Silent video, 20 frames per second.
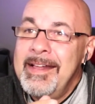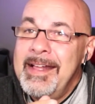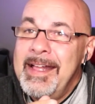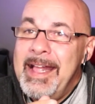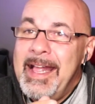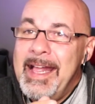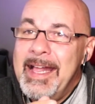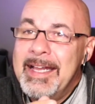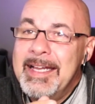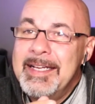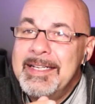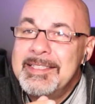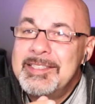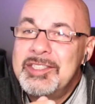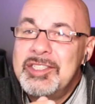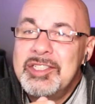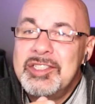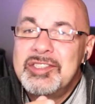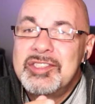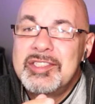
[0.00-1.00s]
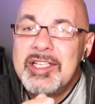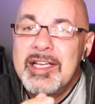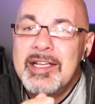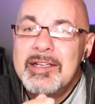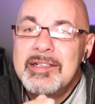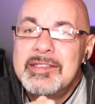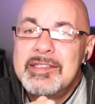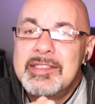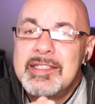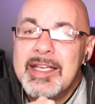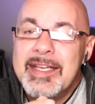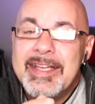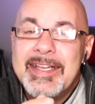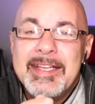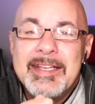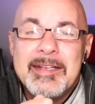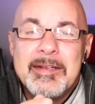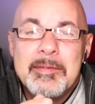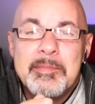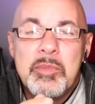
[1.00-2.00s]
And she said to
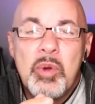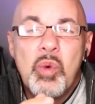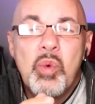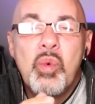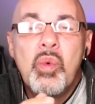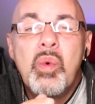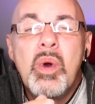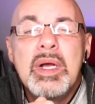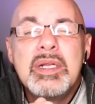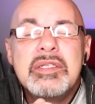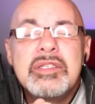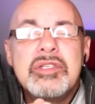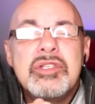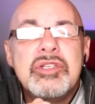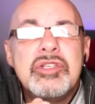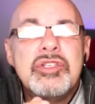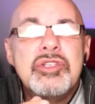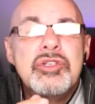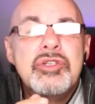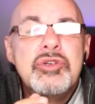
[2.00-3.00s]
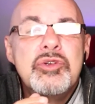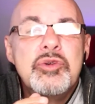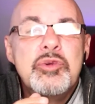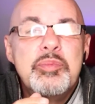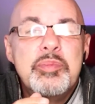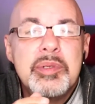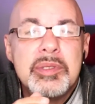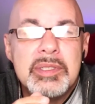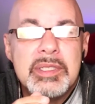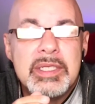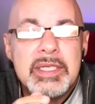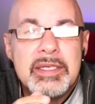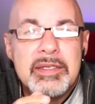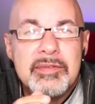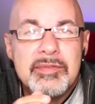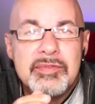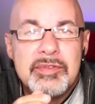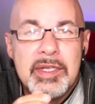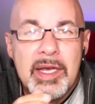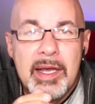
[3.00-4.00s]
him, "What do you
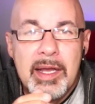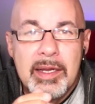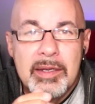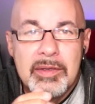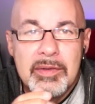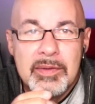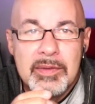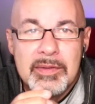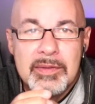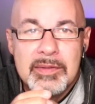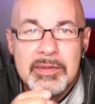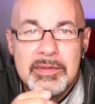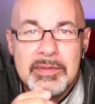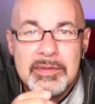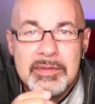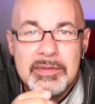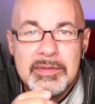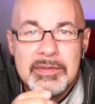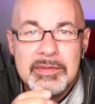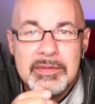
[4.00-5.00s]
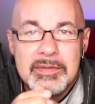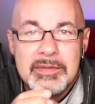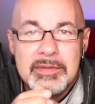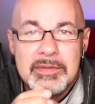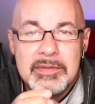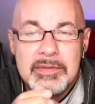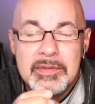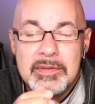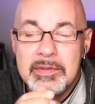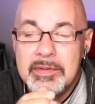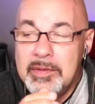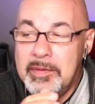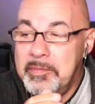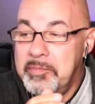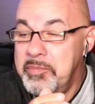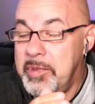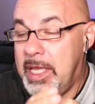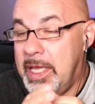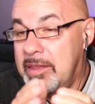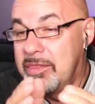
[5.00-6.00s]
believe, doctor?"
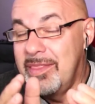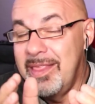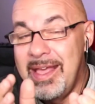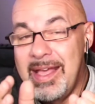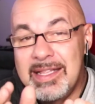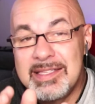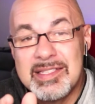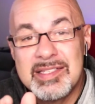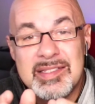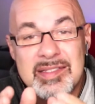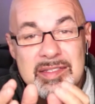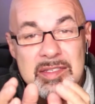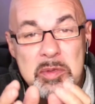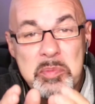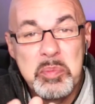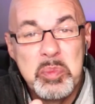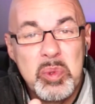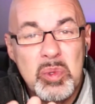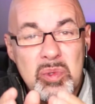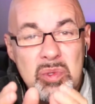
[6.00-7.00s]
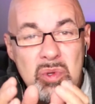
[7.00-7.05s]
And that simple